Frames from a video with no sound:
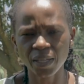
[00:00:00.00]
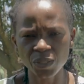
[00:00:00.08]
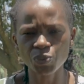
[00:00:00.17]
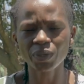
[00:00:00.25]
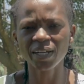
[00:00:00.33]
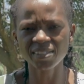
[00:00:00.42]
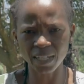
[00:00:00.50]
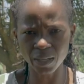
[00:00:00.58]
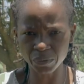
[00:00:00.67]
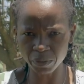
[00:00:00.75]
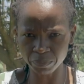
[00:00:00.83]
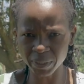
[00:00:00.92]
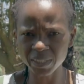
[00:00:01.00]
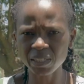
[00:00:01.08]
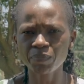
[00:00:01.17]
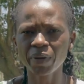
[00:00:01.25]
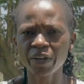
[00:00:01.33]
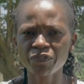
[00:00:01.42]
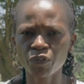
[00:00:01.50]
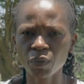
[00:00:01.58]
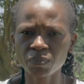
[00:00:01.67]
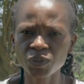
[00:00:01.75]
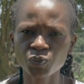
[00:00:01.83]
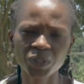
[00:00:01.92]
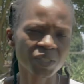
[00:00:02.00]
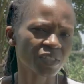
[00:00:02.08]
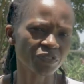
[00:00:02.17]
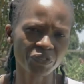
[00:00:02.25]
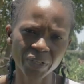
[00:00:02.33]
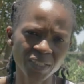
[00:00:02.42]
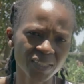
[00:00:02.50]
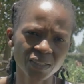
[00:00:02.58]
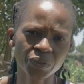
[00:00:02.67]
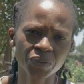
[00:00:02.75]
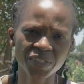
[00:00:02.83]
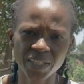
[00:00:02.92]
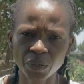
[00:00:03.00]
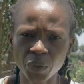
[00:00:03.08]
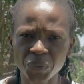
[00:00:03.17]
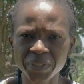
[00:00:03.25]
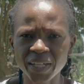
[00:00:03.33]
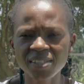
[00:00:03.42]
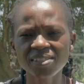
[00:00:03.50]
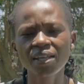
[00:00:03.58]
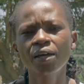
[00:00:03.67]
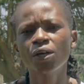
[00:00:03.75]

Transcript: as well as accountability platforms with different, you know, stakeholders.